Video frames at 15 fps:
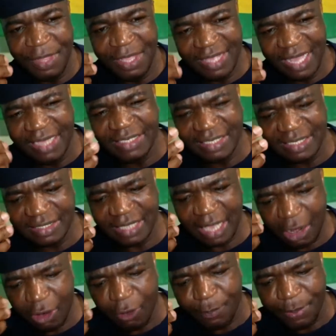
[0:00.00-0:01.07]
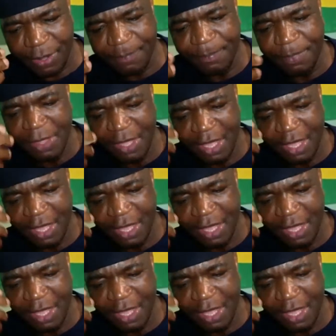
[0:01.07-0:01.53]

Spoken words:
yet he's helping